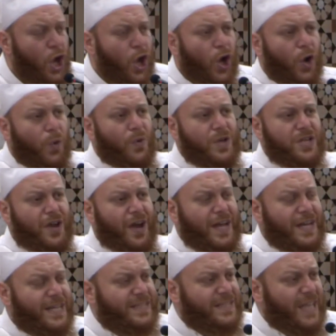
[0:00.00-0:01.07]
or when you're
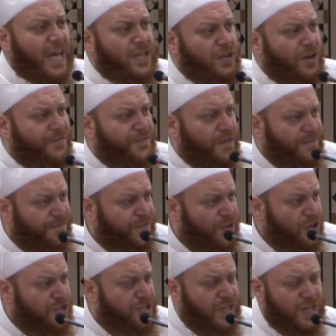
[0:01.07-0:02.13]
in the state of
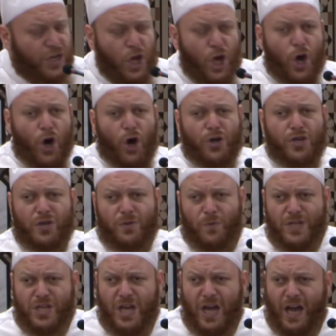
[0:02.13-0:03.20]
confusion, or
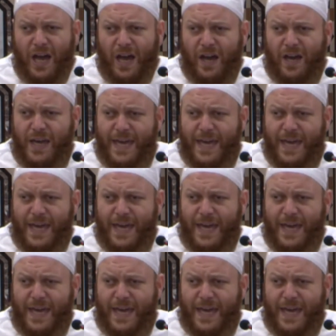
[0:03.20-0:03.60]
when you are